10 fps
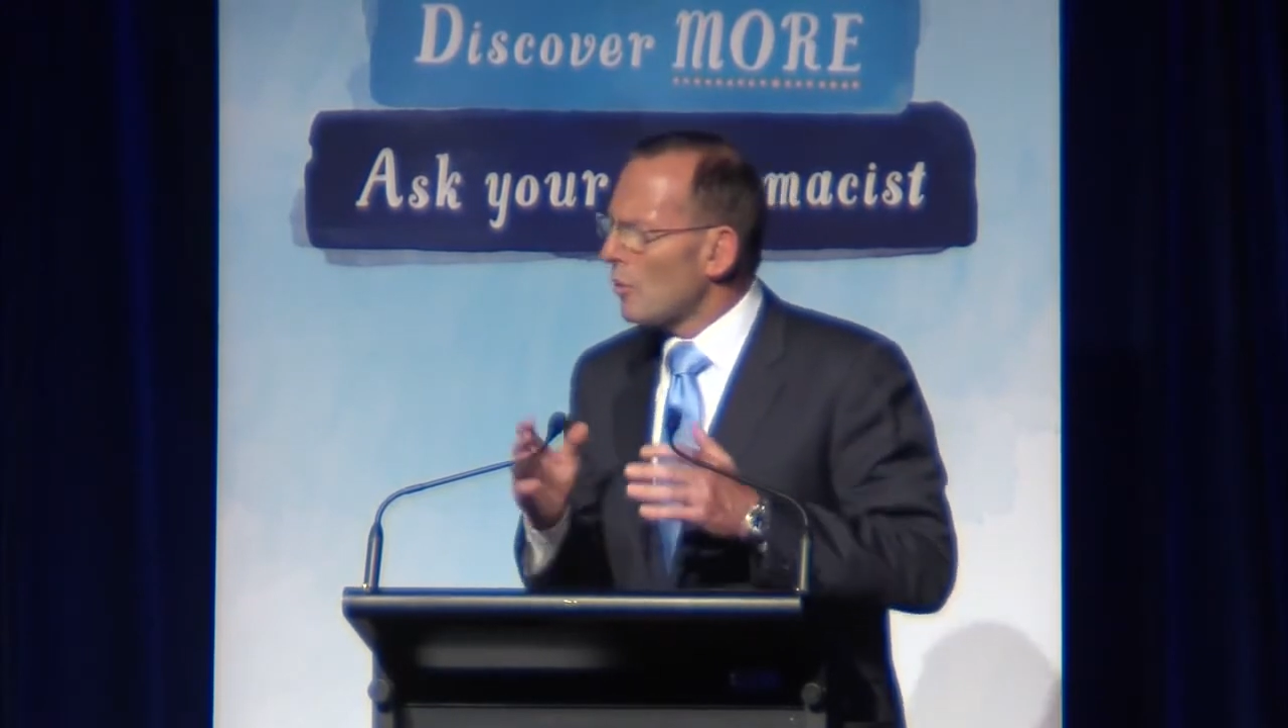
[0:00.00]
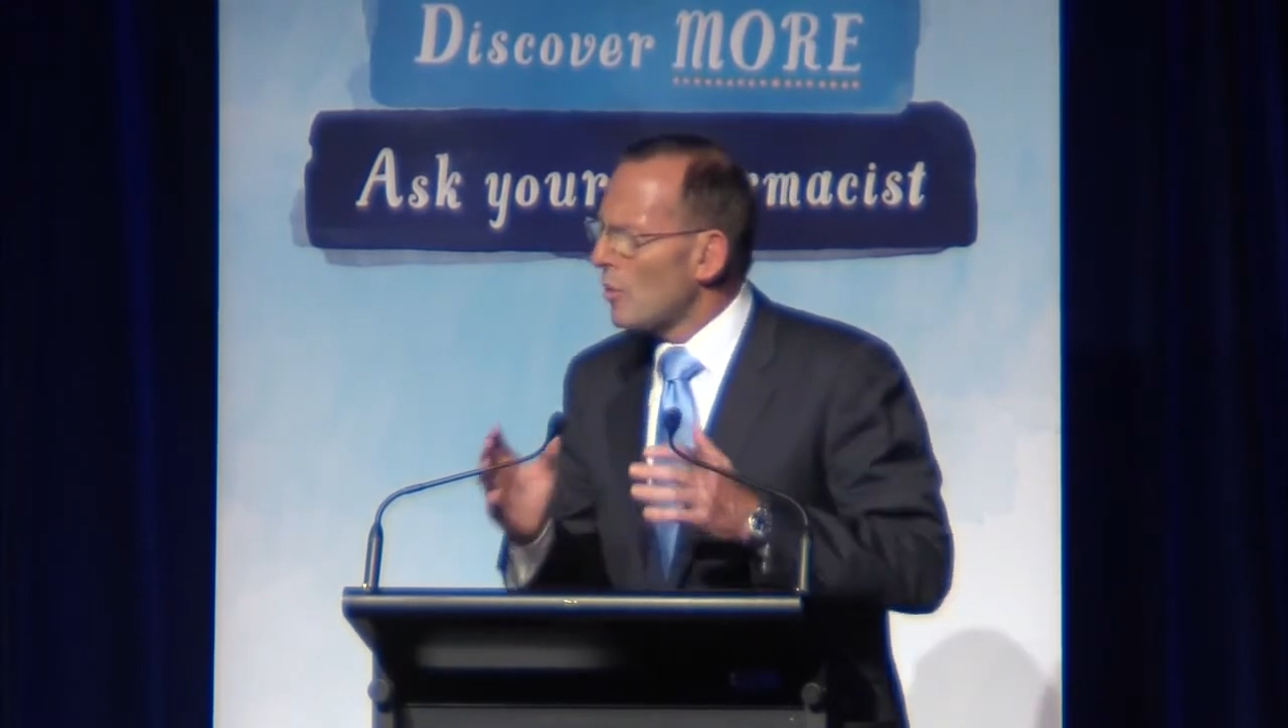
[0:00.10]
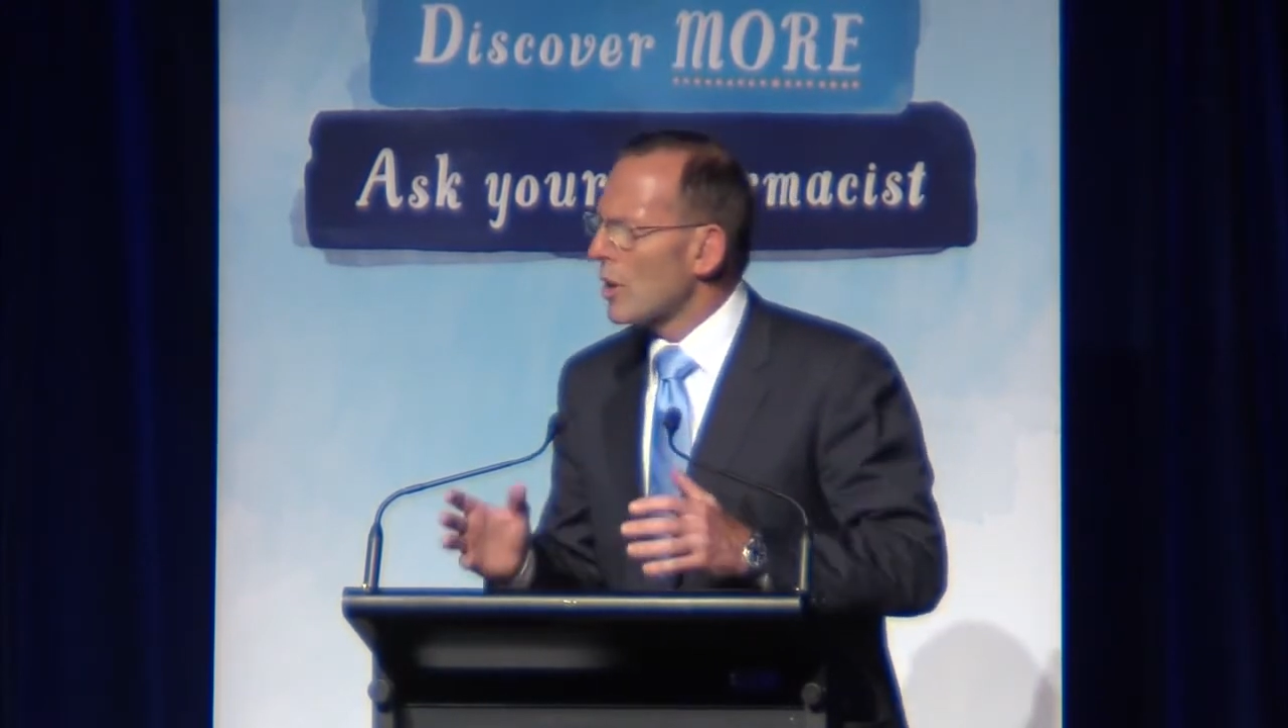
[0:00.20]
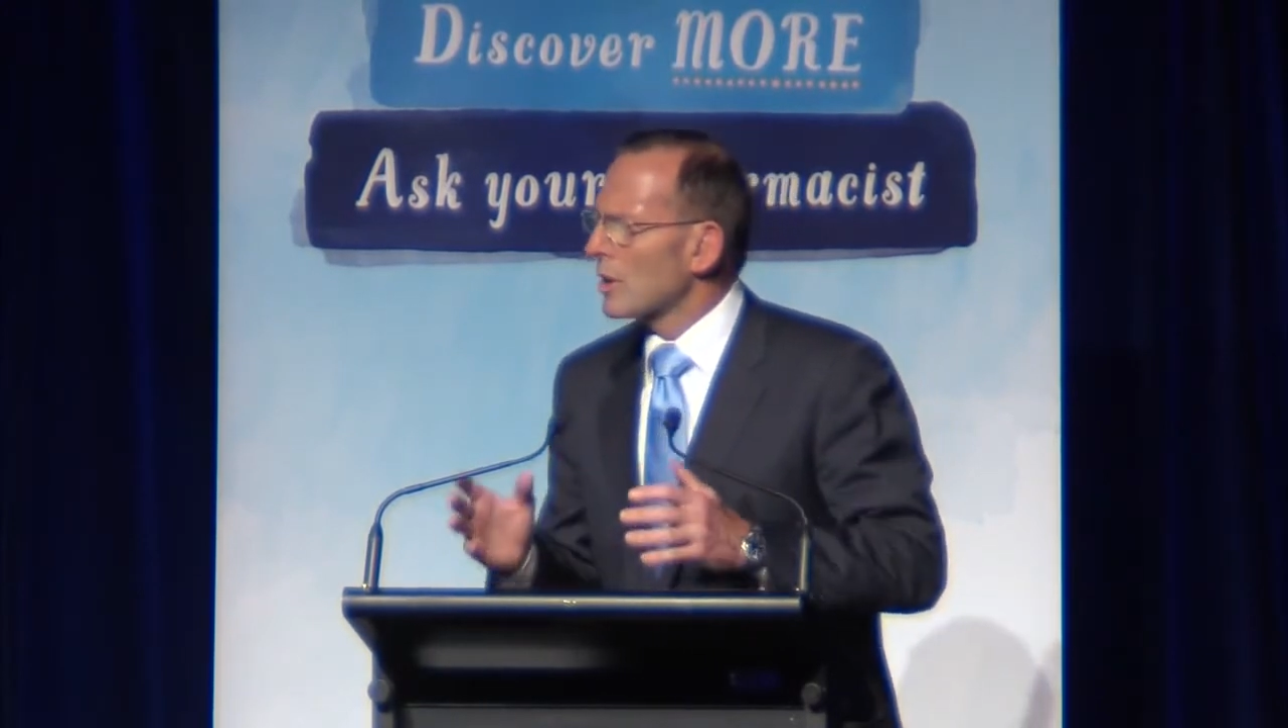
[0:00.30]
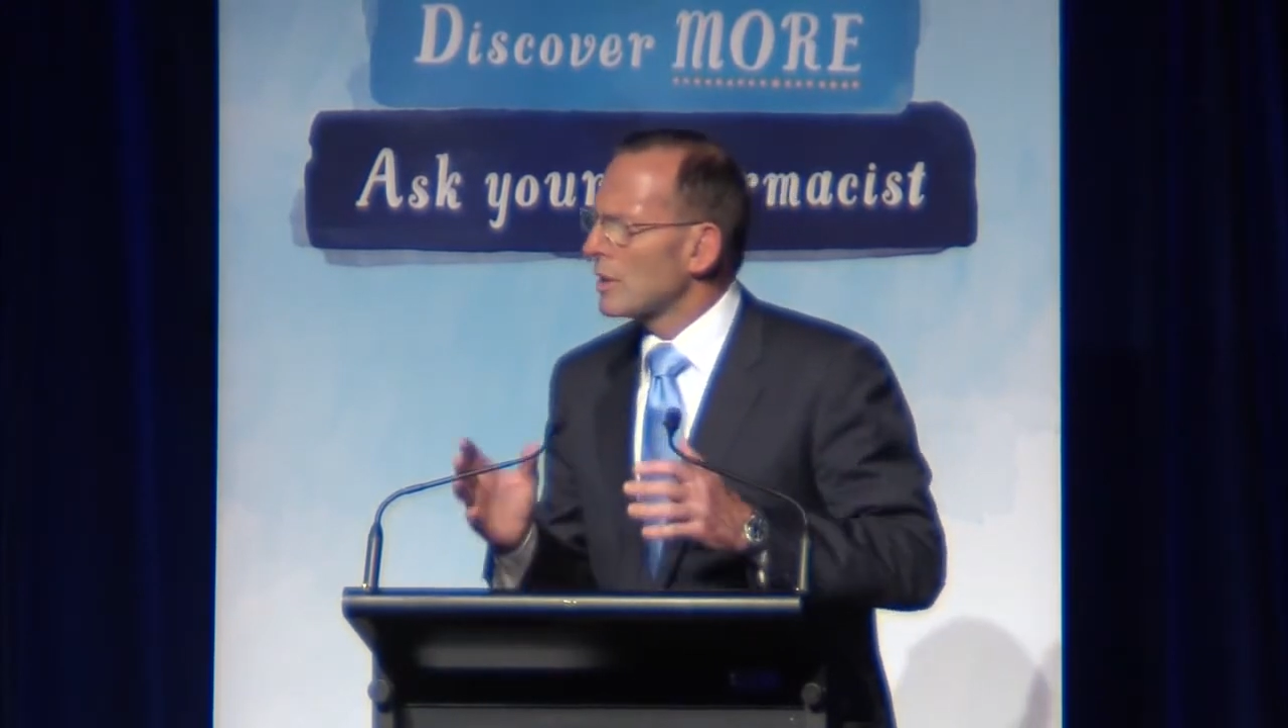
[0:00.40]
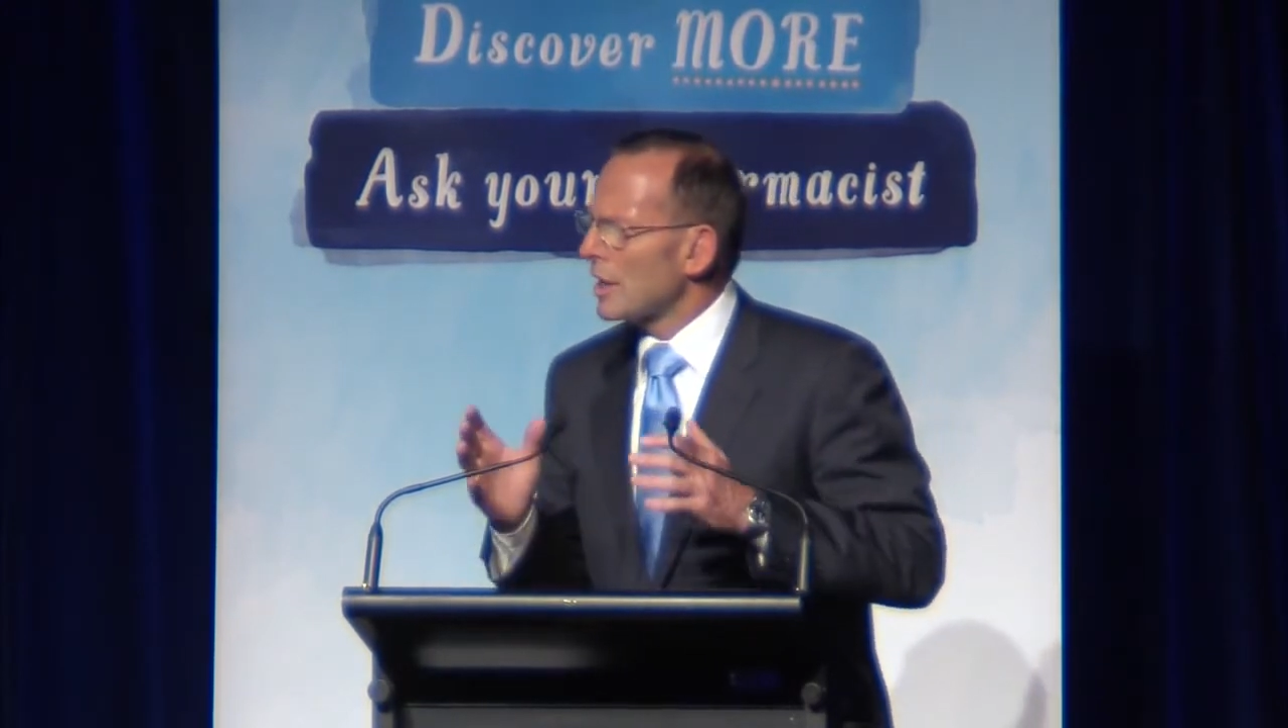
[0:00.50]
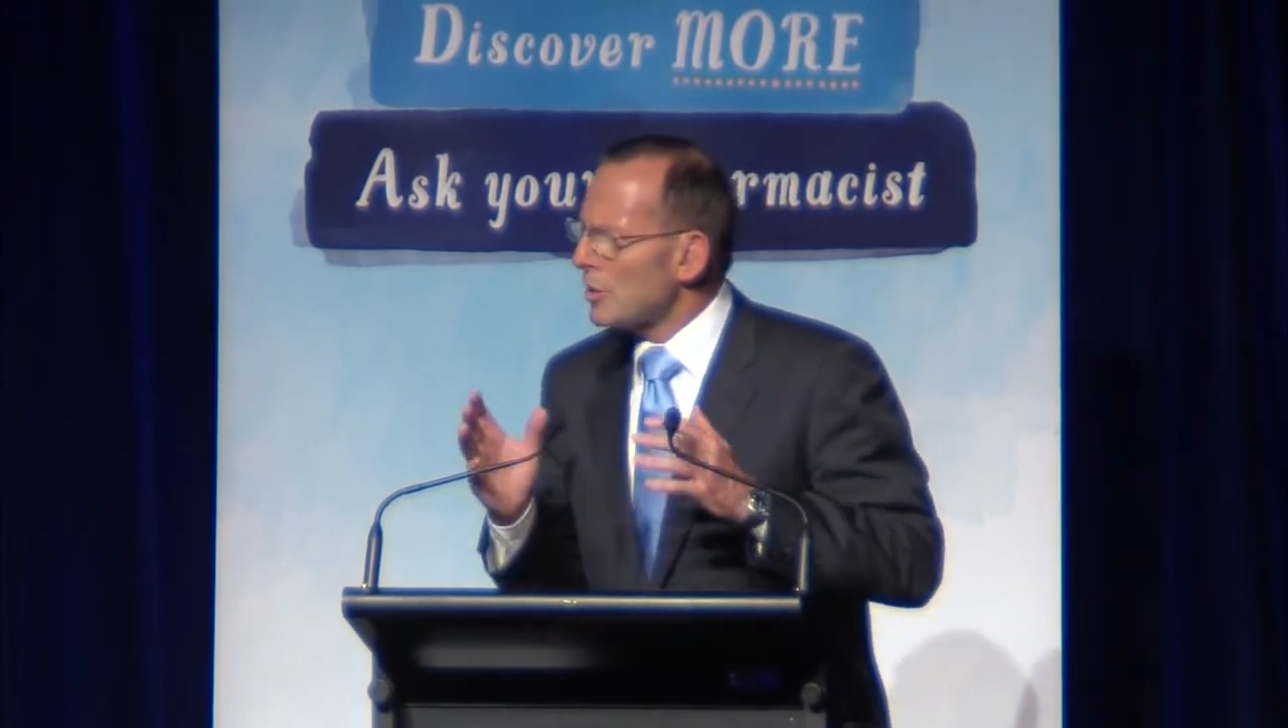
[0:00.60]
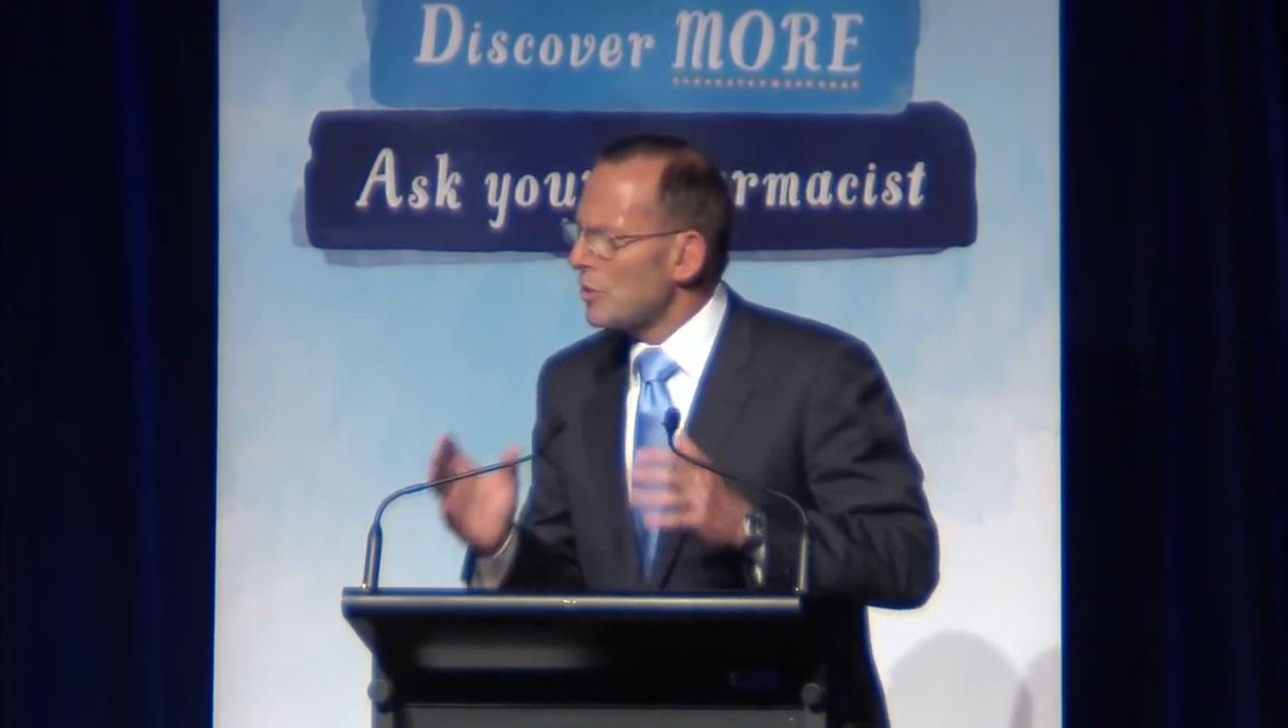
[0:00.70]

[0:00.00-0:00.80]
work that